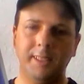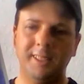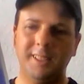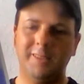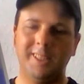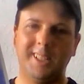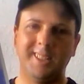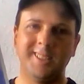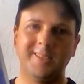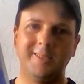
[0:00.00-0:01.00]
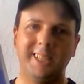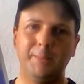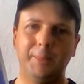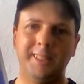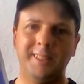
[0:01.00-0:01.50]
so when Hansel and
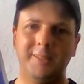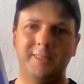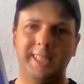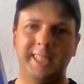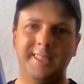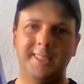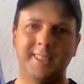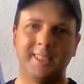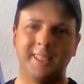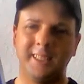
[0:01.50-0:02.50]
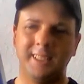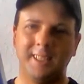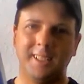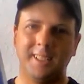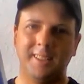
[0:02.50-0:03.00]
Gretel meets the witch,
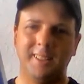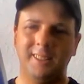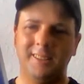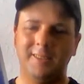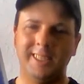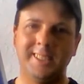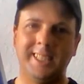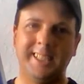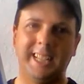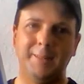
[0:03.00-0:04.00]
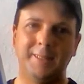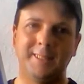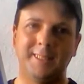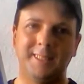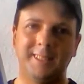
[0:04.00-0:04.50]
the witch
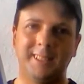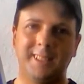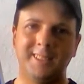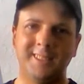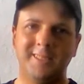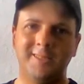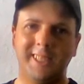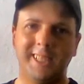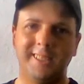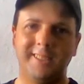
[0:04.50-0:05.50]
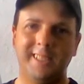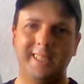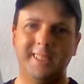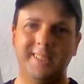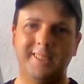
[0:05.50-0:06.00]
kidnaps Hansel and Gretel
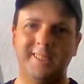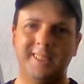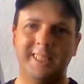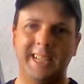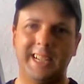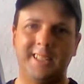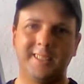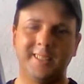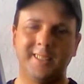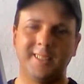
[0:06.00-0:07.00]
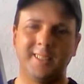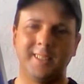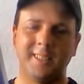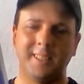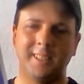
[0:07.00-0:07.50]
into her house
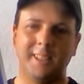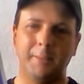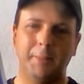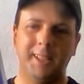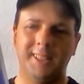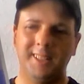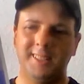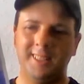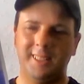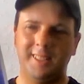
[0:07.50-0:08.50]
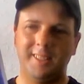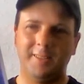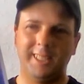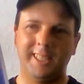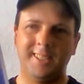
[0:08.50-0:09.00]
because the
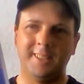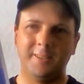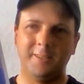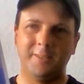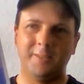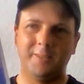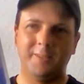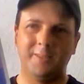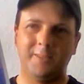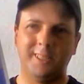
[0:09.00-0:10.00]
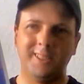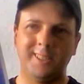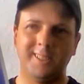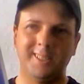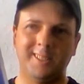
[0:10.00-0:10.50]
witch
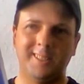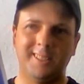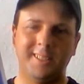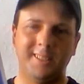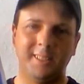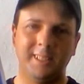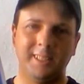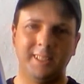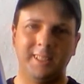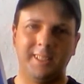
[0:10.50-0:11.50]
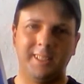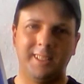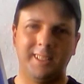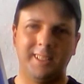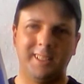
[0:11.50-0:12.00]
wants to turn
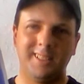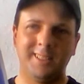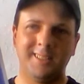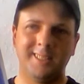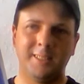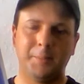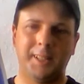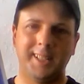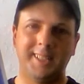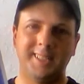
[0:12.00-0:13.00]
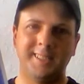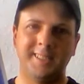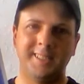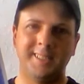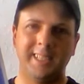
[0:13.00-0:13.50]
Hansel a spider
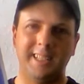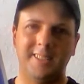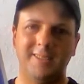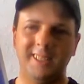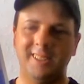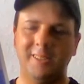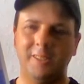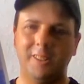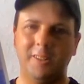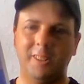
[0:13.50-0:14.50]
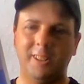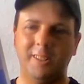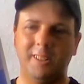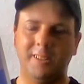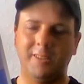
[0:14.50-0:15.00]
and Gretel
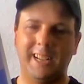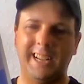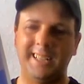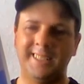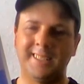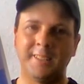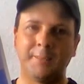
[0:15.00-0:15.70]
a rat.